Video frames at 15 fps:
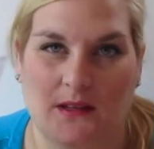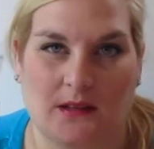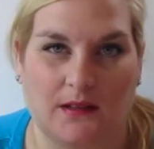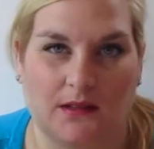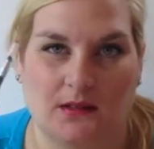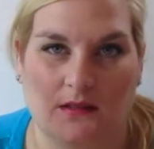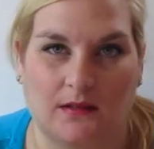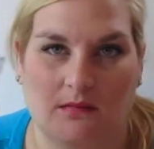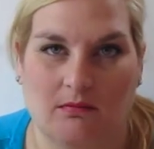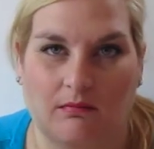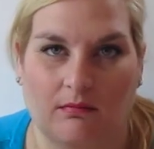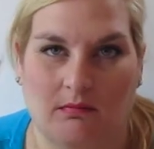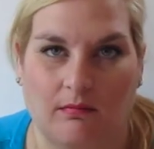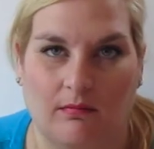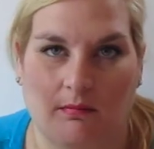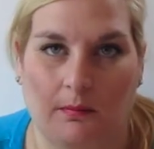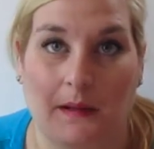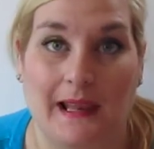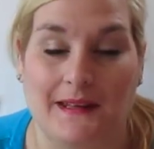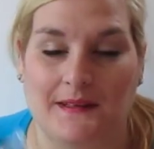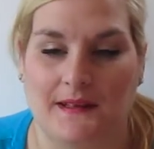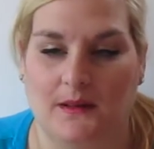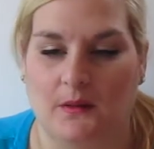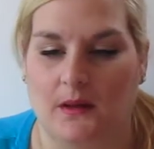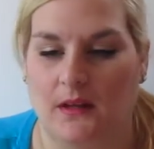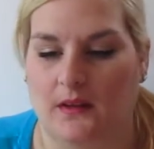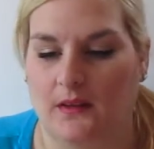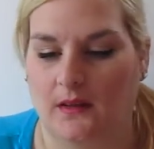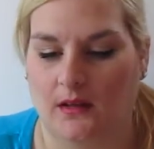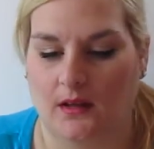can blend it
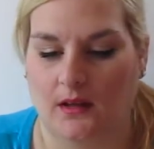with.